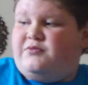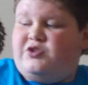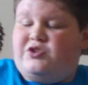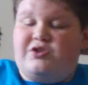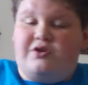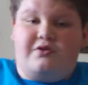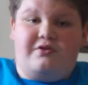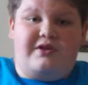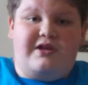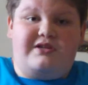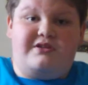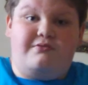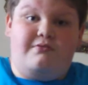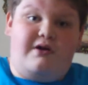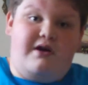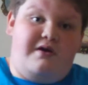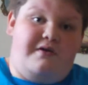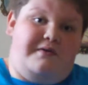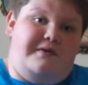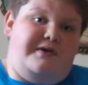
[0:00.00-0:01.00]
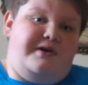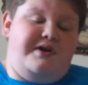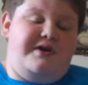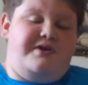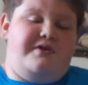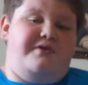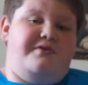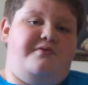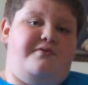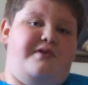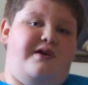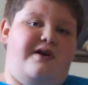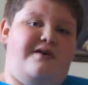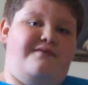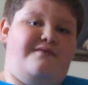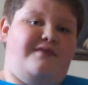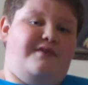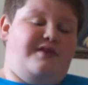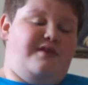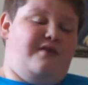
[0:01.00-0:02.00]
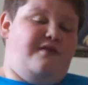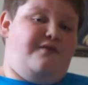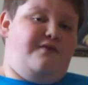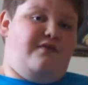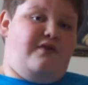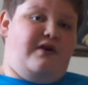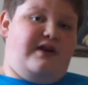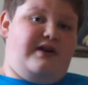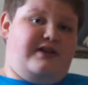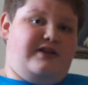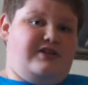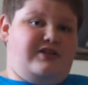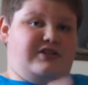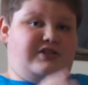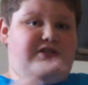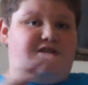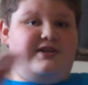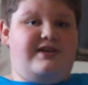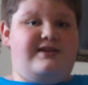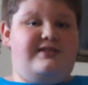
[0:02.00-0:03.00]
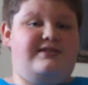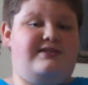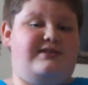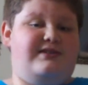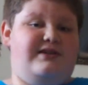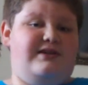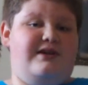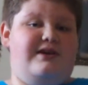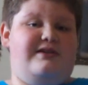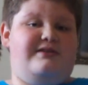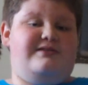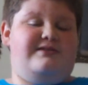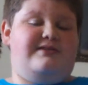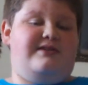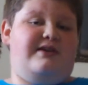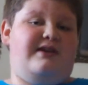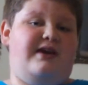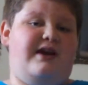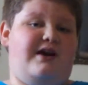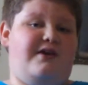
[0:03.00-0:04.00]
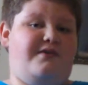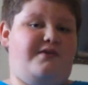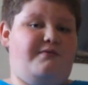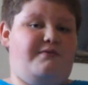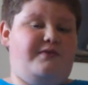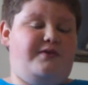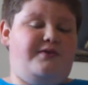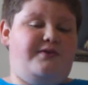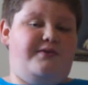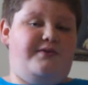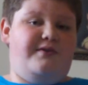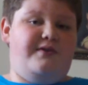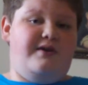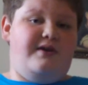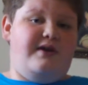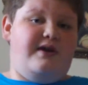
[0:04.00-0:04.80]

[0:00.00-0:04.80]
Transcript: So that's why I wanted to do that video for I could just test it and see how it would do